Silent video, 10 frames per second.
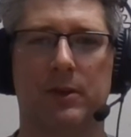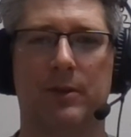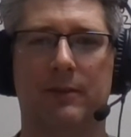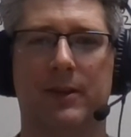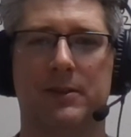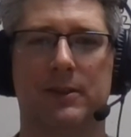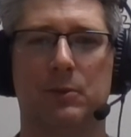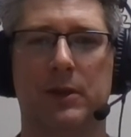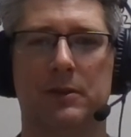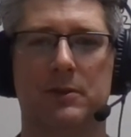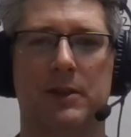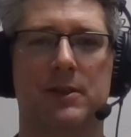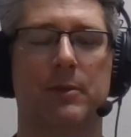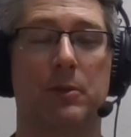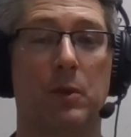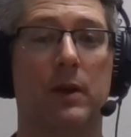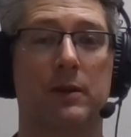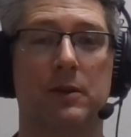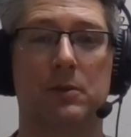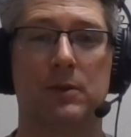reinventing the wheel is not something we want to
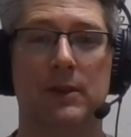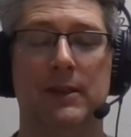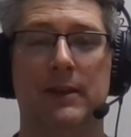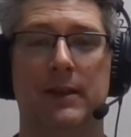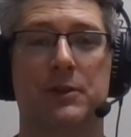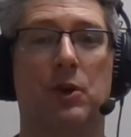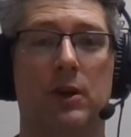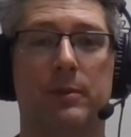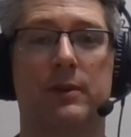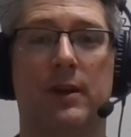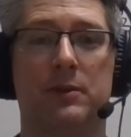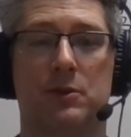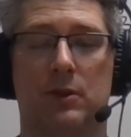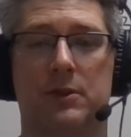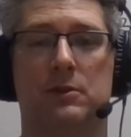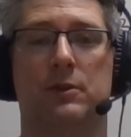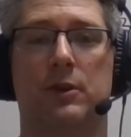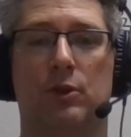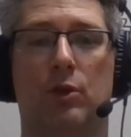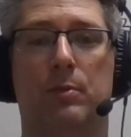do. It's already been done, so let's learn to
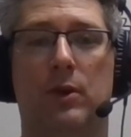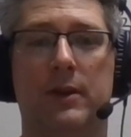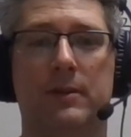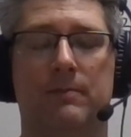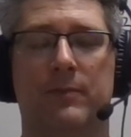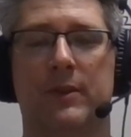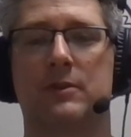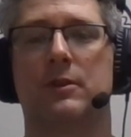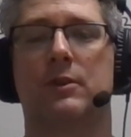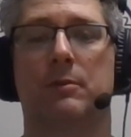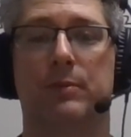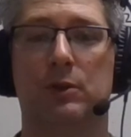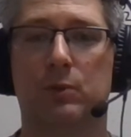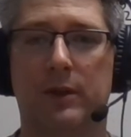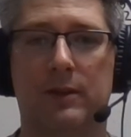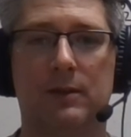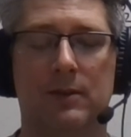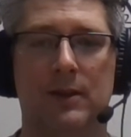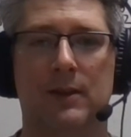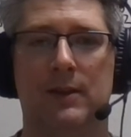grow upon it. Let's learn to build with it,
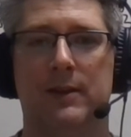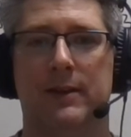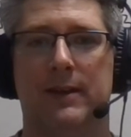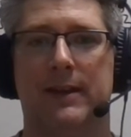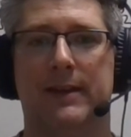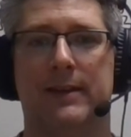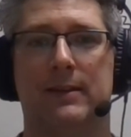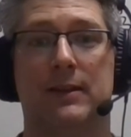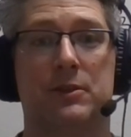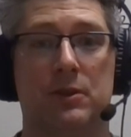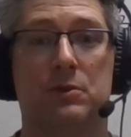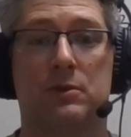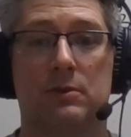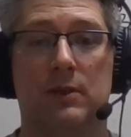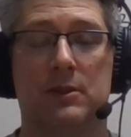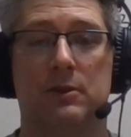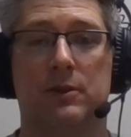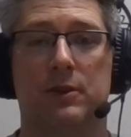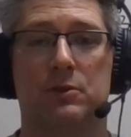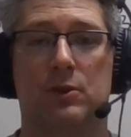and let's learn
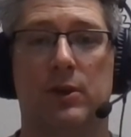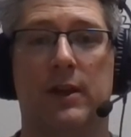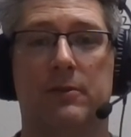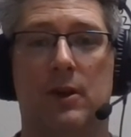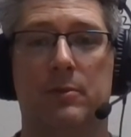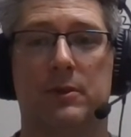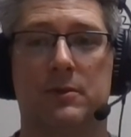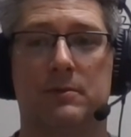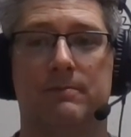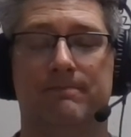to use Creative Commons.